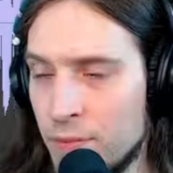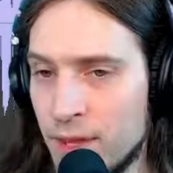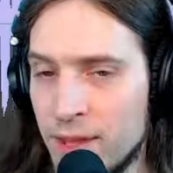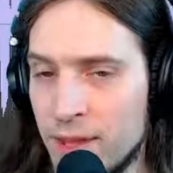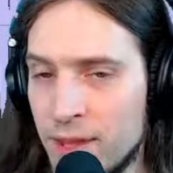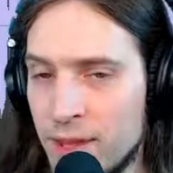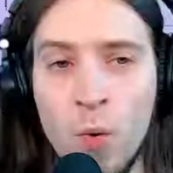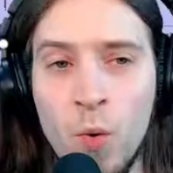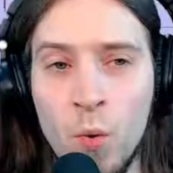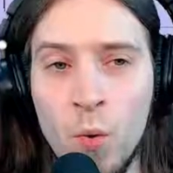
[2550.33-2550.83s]

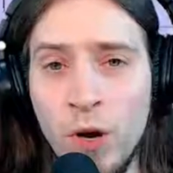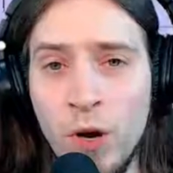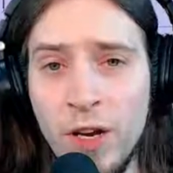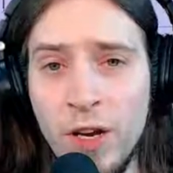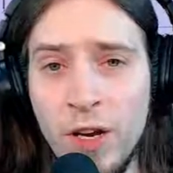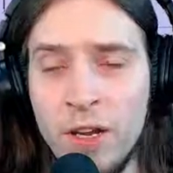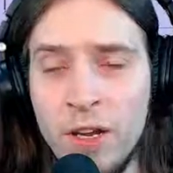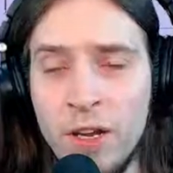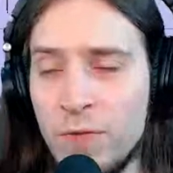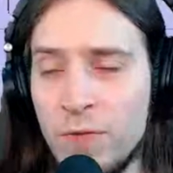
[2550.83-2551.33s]
Now, what
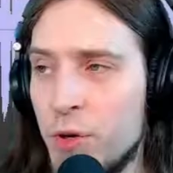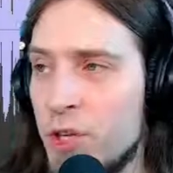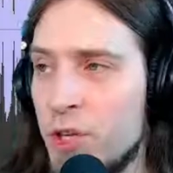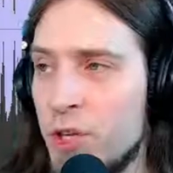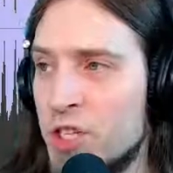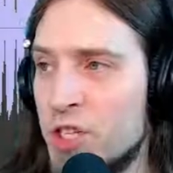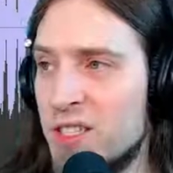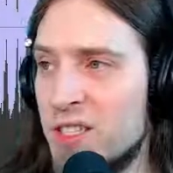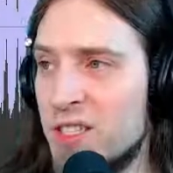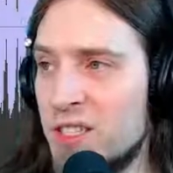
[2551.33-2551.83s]
if we
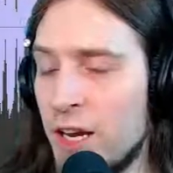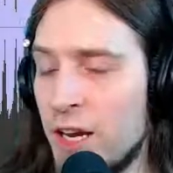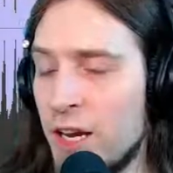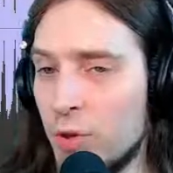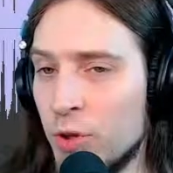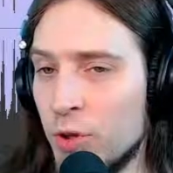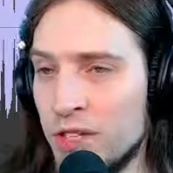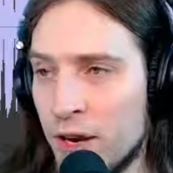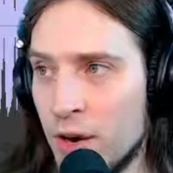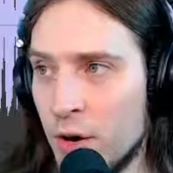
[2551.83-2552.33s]
just disable
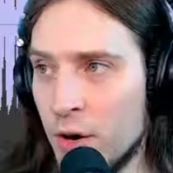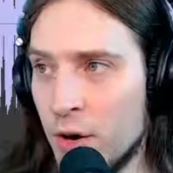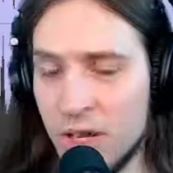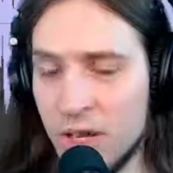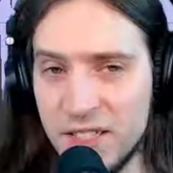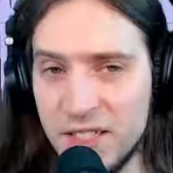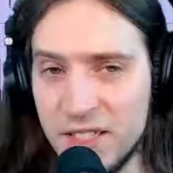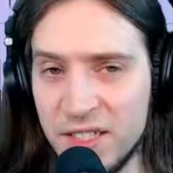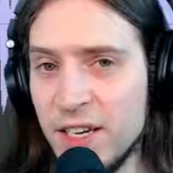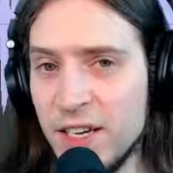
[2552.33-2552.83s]
this now?
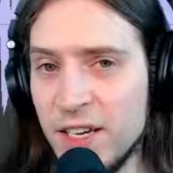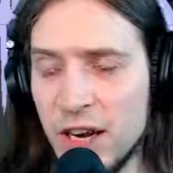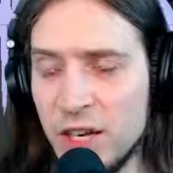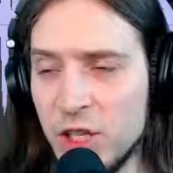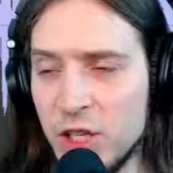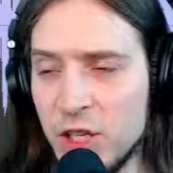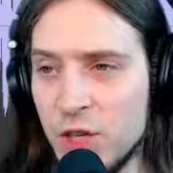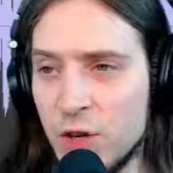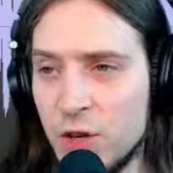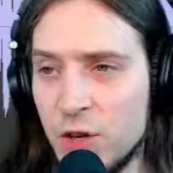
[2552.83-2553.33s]
Does it
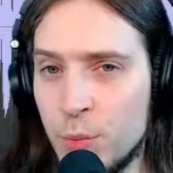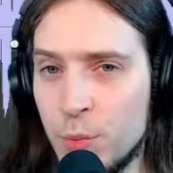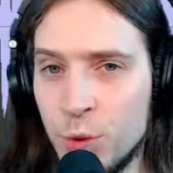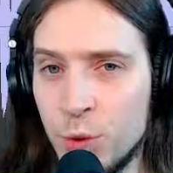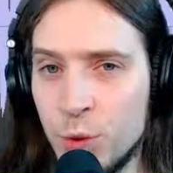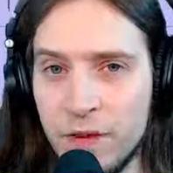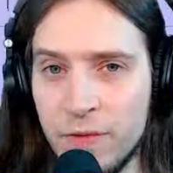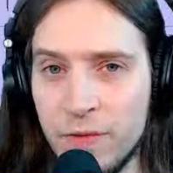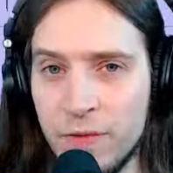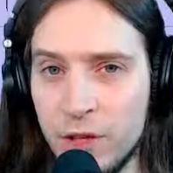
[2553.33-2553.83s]
actually contribute
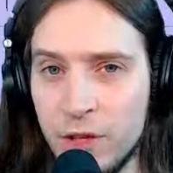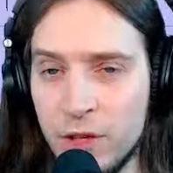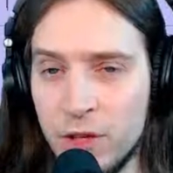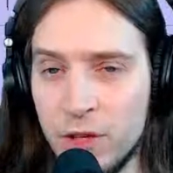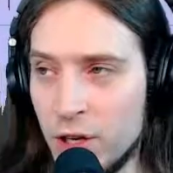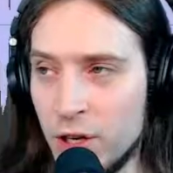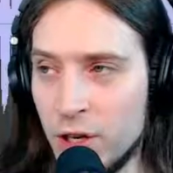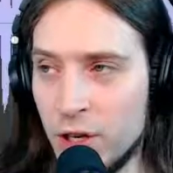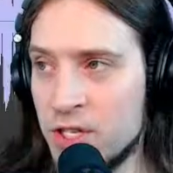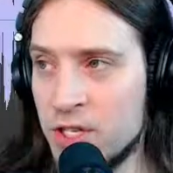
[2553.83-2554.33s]
anything
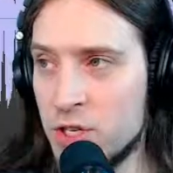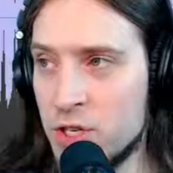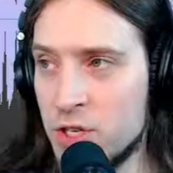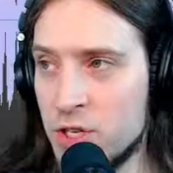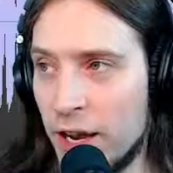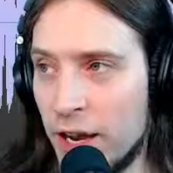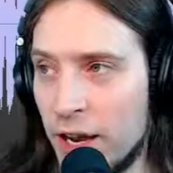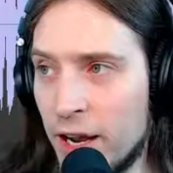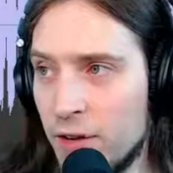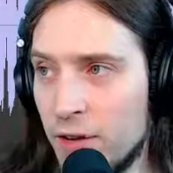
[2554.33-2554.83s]
good? Let's
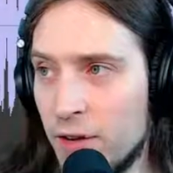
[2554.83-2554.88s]
check.